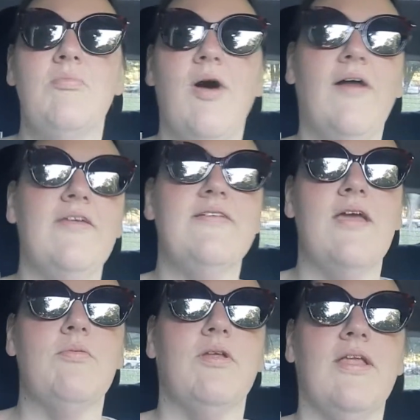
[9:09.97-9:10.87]
Well, this
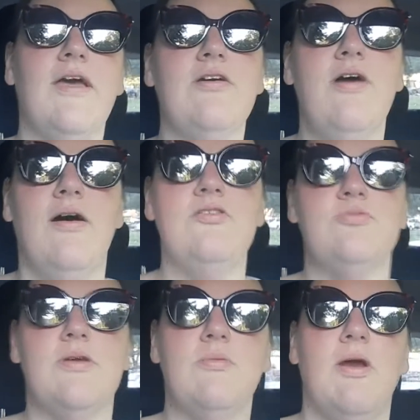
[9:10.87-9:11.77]
ain't really a
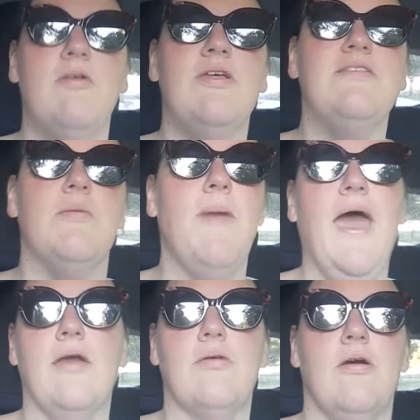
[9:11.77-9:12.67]
country road. It's a
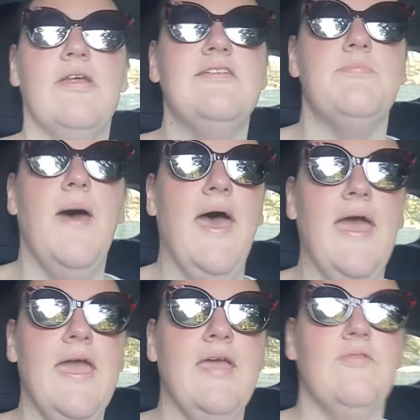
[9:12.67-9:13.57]
back road. It's
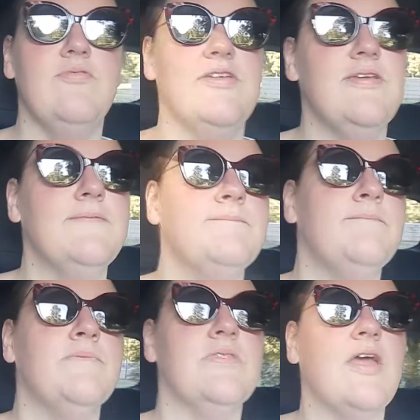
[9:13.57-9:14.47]
paved.
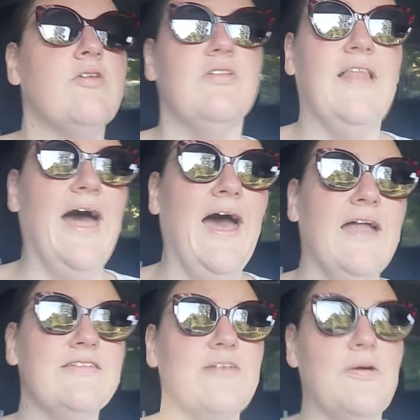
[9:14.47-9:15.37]
There's
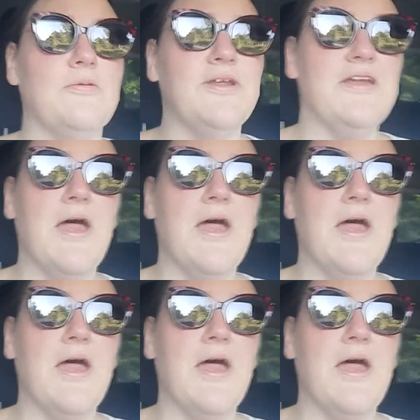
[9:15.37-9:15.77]
lines on it.